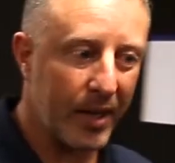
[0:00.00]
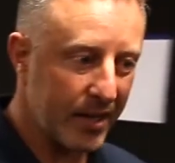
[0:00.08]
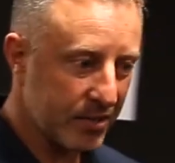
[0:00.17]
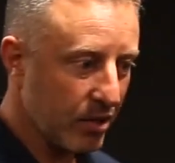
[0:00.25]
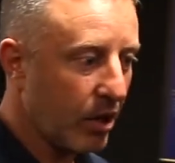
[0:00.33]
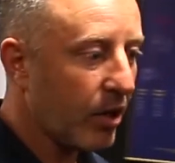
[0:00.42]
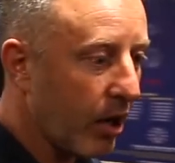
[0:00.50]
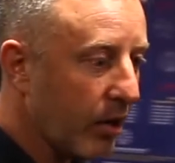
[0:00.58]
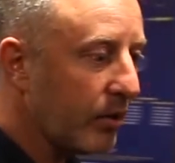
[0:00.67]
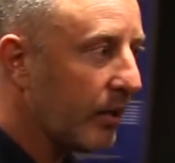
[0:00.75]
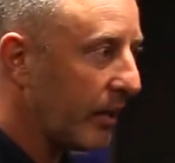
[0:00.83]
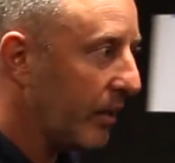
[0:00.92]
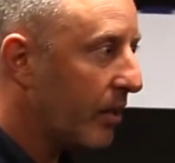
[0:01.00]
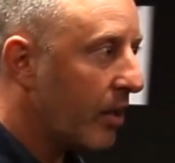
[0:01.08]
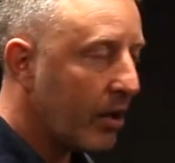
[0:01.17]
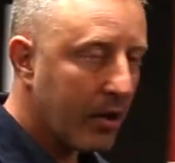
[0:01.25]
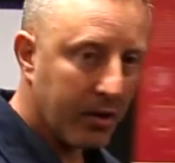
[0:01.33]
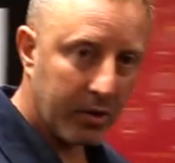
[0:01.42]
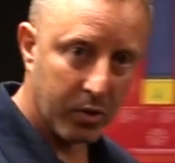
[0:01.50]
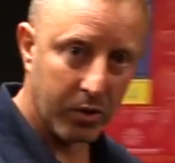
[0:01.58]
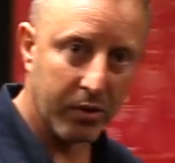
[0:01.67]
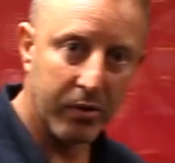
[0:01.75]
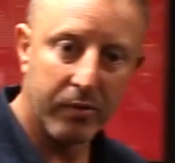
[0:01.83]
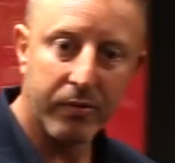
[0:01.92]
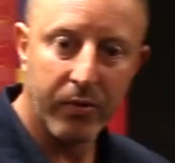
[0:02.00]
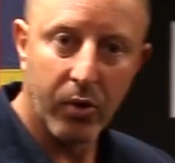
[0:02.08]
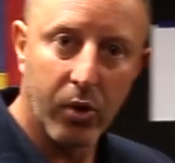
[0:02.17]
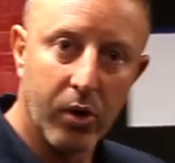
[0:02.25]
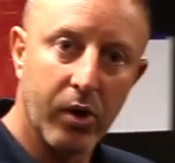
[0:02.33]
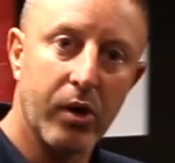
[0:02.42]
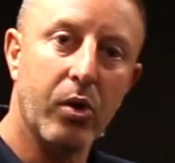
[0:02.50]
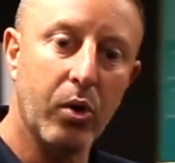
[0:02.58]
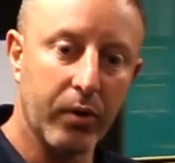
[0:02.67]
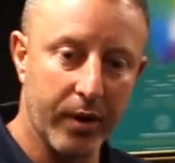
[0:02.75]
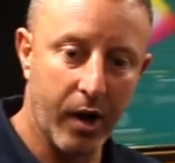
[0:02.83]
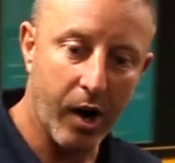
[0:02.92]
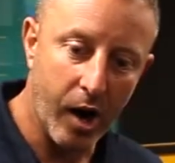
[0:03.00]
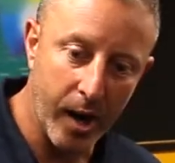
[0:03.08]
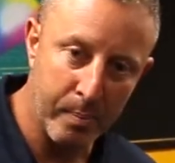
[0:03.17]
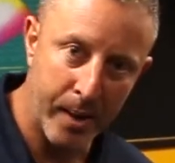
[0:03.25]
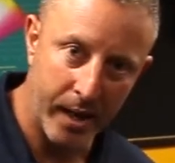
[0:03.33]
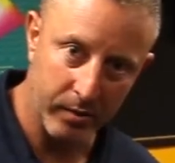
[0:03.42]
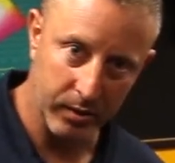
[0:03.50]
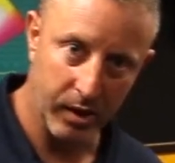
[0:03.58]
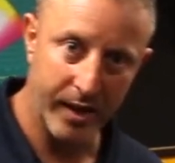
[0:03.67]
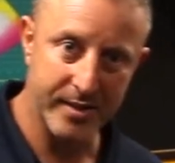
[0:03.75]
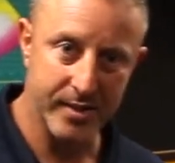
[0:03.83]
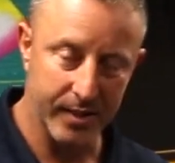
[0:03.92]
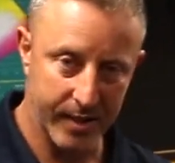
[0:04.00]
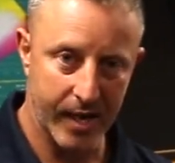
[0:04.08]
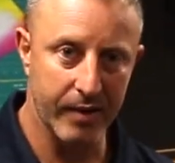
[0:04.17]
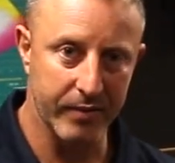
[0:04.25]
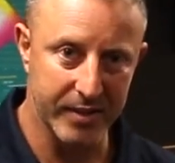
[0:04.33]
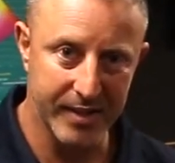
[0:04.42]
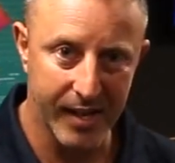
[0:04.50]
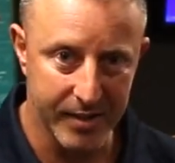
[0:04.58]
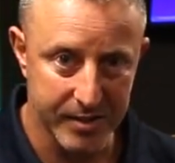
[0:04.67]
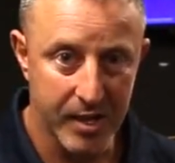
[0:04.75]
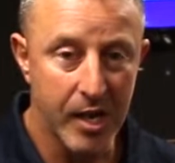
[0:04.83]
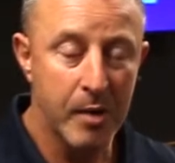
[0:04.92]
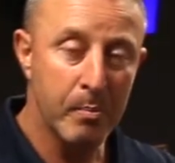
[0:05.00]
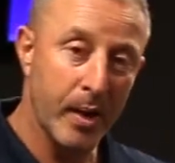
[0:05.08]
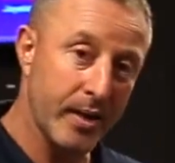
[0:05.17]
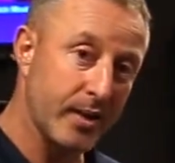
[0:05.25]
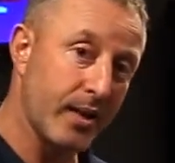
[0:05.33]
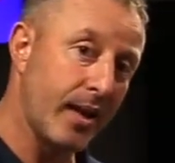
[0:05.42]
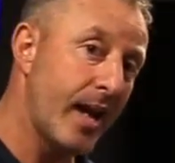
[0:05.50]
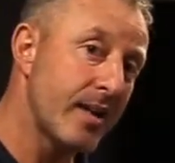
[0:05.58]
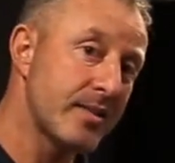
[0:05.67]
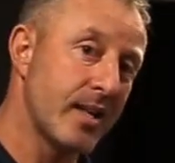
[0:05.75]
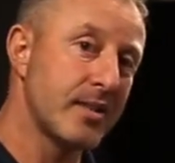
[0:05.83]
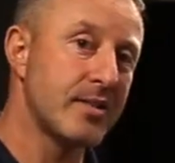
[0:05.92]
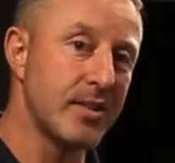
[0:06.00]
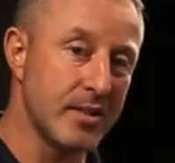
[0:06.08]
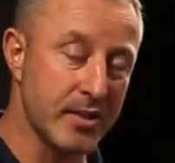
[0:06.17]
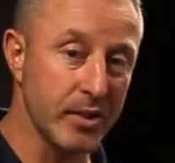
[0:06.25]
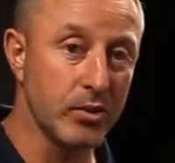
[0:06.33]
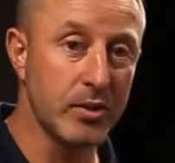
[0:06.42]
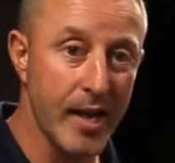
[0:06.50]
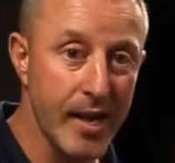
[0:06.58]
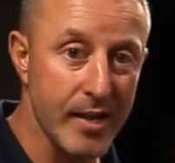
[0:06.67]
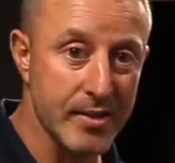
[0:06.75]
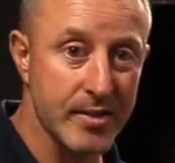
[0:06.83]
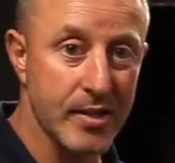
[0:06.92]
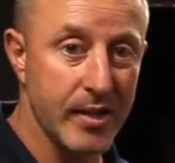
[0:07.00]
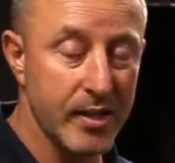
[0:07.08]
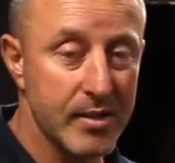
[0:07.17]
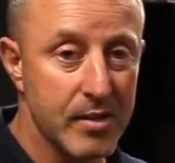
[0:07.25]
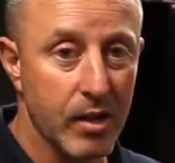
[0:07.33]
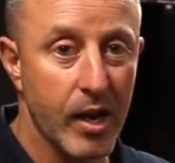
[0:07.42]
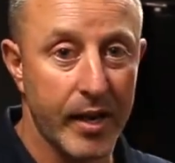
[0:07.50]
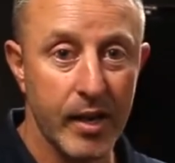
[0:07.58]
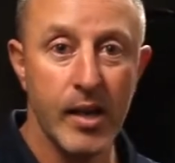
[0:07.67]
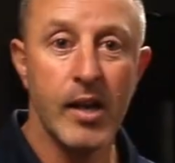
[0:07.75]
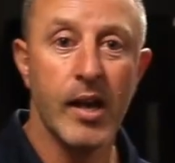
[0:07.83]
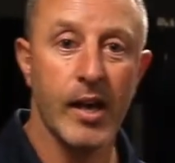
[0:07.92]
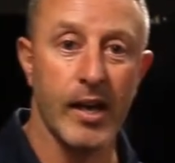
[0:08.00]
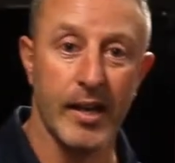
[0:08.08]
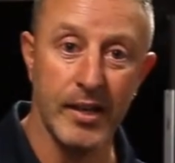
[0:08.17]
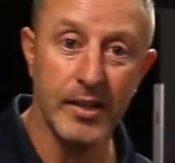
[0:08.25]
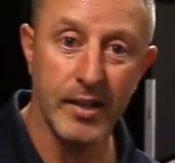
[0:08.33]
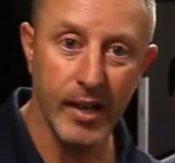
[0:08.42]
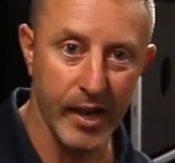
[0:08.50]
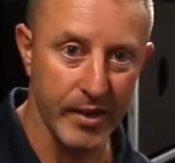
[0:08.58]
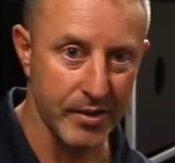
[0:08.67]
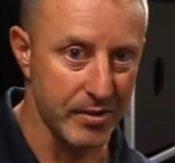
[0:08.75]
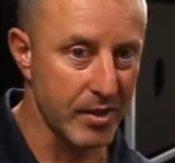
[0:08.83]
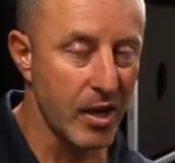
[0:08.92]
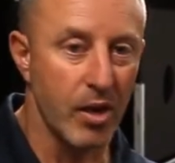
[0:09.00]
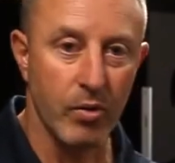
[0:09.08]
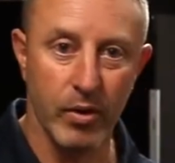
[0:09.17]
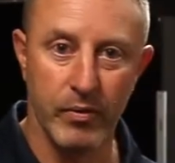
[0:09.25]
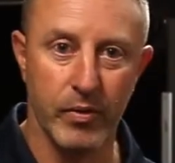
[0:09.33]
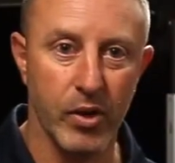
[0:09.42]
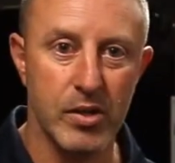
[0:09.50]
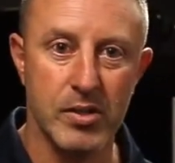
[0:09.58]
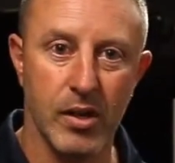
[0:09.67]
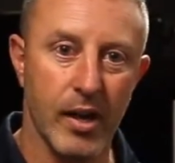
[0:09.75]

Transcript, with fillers: is not only good for all the high powered lights that NARVA does, but it allows us to still test things like uh, indicators, reverse